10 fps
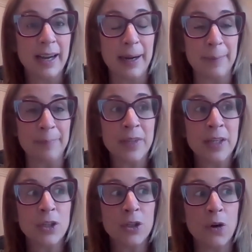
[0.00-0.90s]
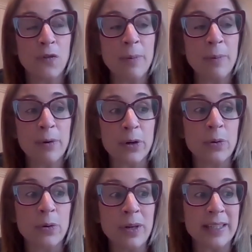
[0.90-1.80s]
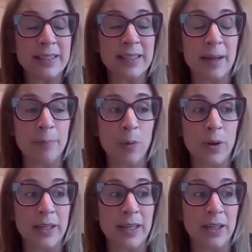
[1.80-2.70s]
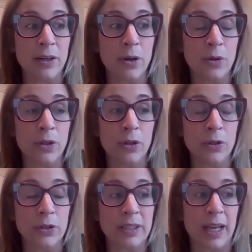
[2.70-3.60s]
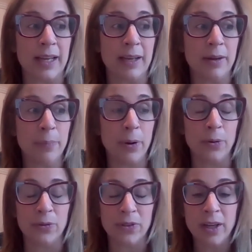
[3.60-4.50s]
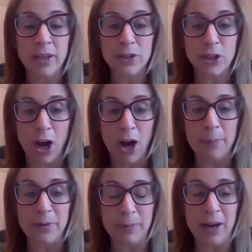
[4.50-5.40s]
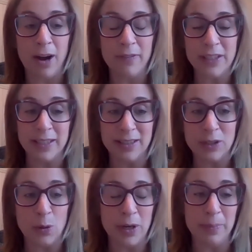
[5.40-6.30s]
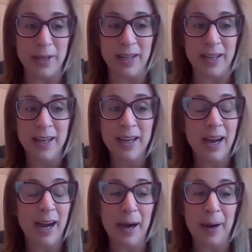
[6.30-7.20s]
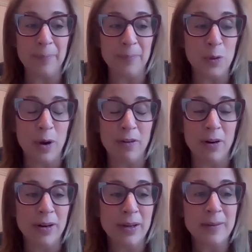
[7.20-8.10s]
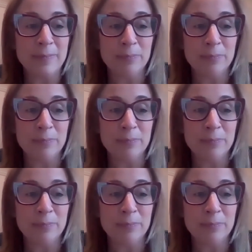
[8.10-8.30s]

Um, you know, from a recruiting standpoint, and I know, you know, your site posts jobs. I mean, obviously, it's going to be um, whoever